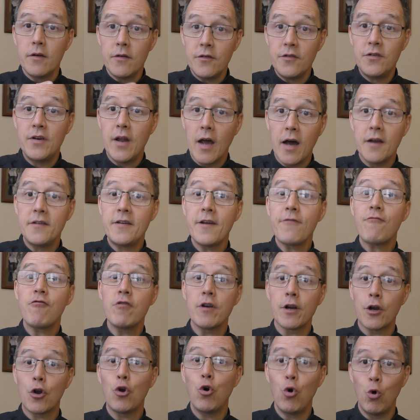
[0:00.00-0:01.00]
a different
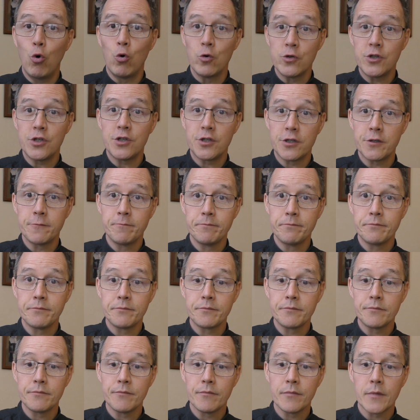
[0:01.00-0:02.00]
course.
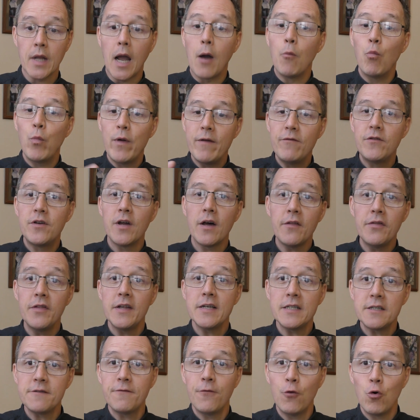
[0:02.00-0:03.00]
And we've done this
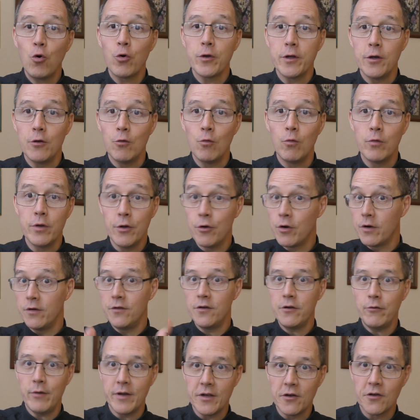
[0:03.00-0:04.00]
for you. You can do
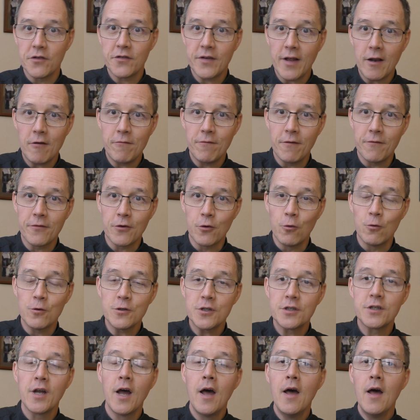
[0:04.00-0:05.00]
it yourself, of course,
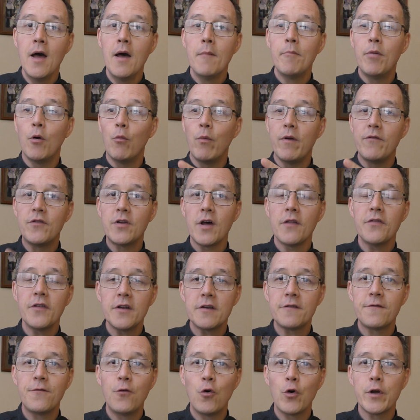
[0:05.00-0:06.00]
but we've done this
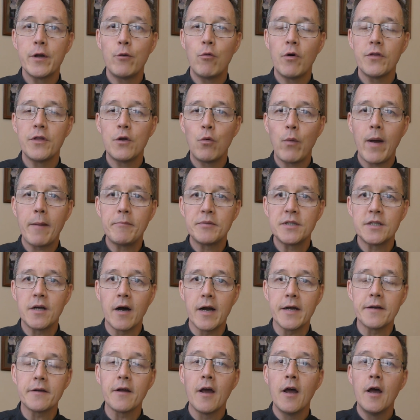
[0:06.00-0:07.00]
for you on the
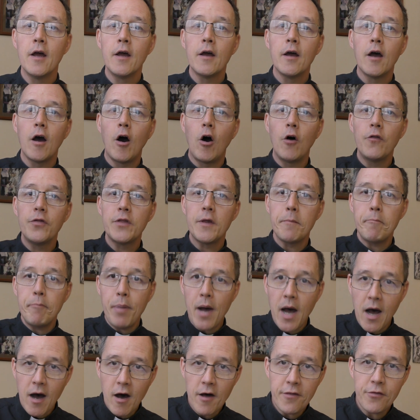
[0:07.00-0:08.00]
website. On the
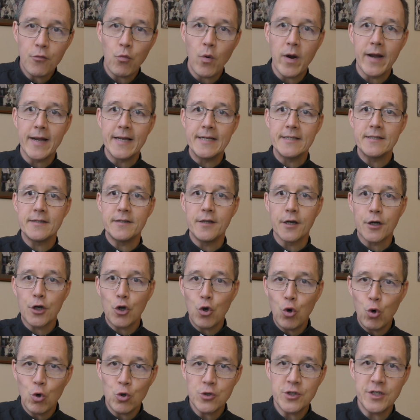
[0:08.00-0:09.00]
pathways, the
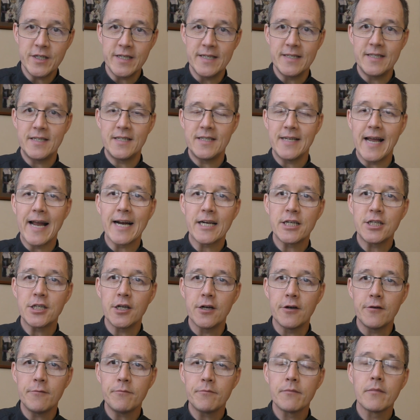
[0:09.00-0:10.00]
courses
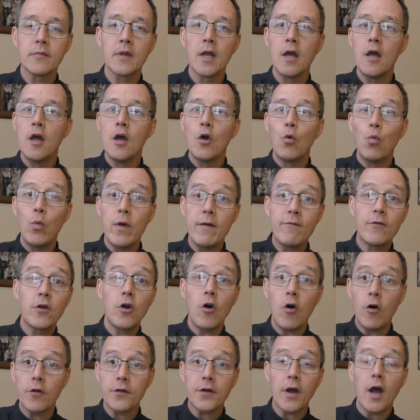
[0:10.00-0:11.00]
section, we've
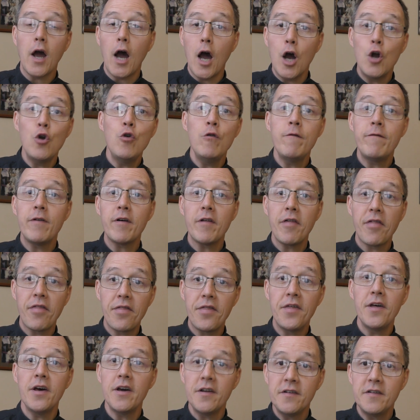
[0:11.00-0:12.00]
got over
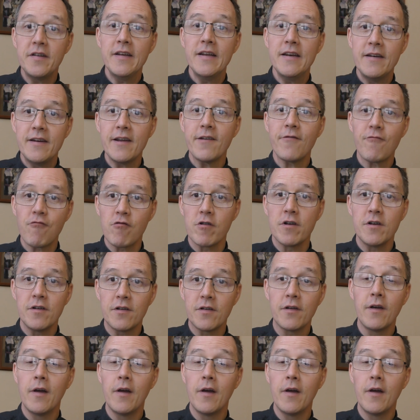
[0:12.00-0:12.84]
30 different